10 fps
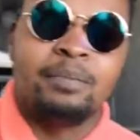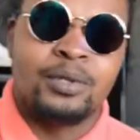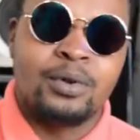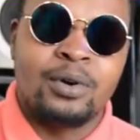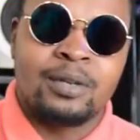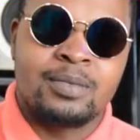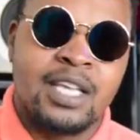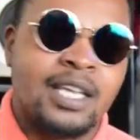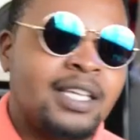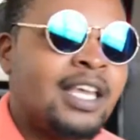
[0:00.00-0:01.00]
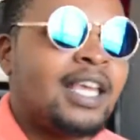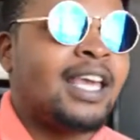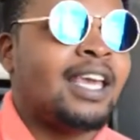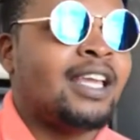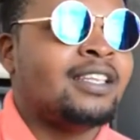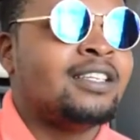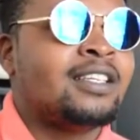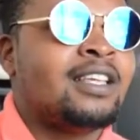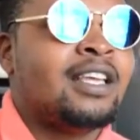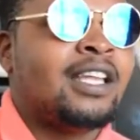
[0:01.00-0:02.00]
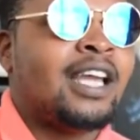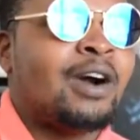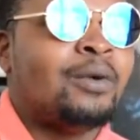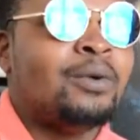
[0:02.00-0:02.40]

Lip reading: you know what I'm saying? And now